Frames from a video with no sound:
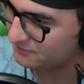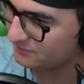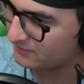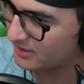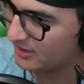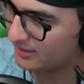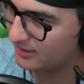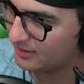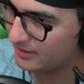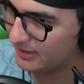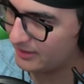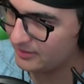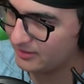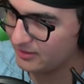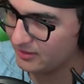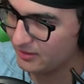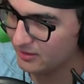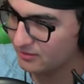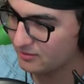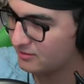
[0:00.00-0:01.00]
I like
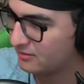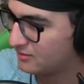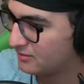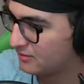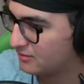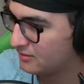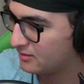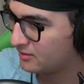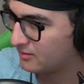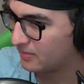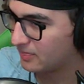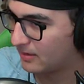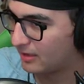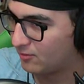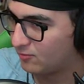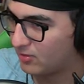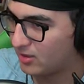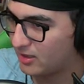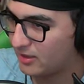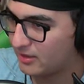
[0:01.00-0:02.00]
it. I
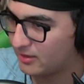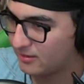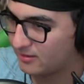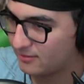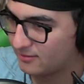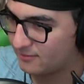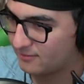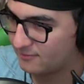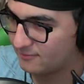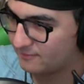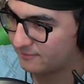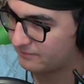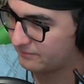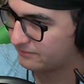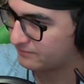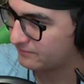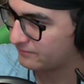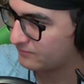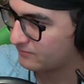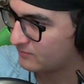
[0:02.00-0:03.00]
want it.
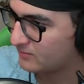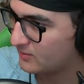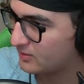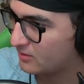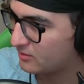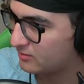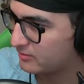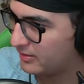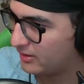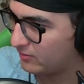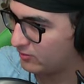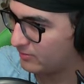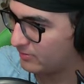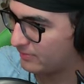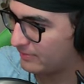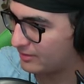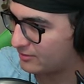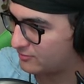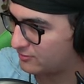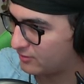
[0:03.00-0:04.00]
Okay, what
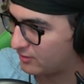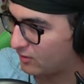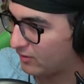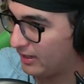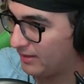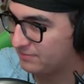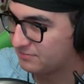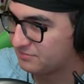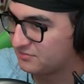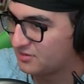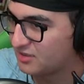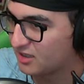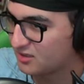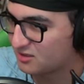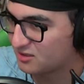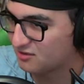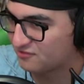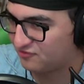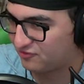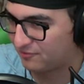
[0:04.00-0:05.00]
about macaron? Oh, I have
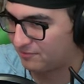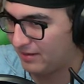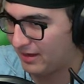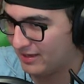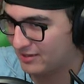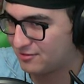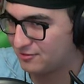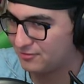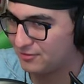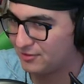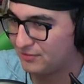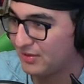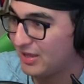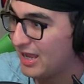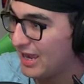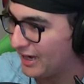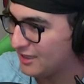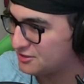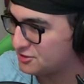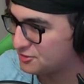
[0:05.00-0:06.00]
nothing for macaron.
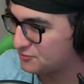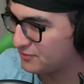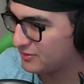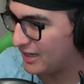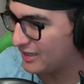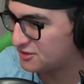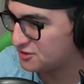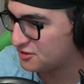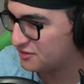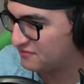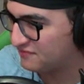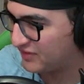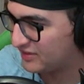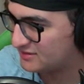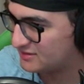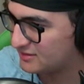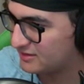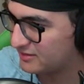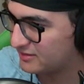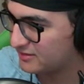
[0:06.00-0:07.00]
I should I should
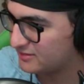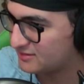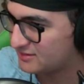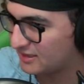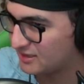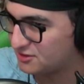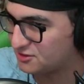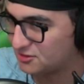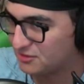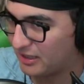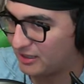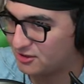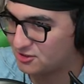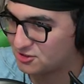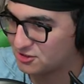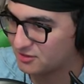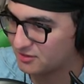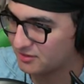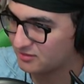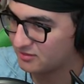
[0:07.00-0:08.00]
invest in these. I should I
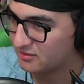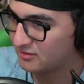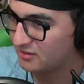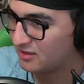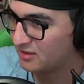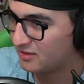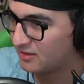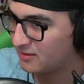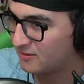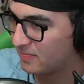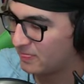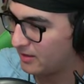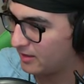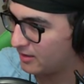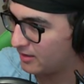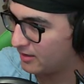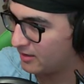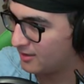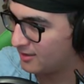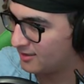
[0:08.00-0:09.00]
should.
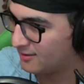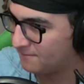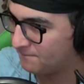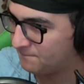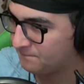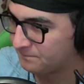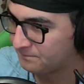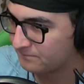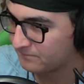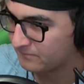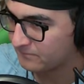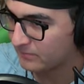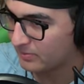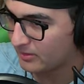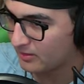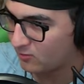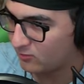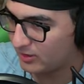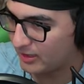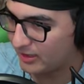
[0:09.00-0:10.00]
Um,
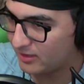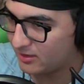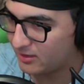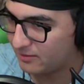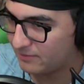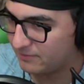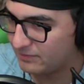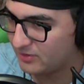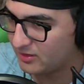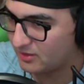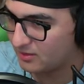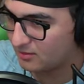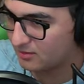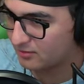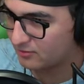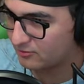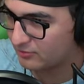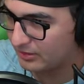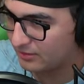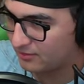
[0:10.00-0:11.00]
landing a B on a
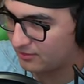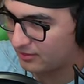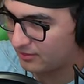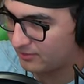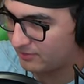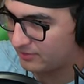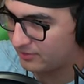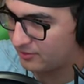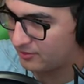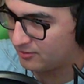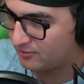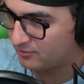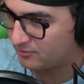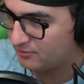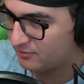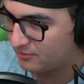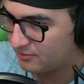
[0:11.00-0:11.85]
ground combo.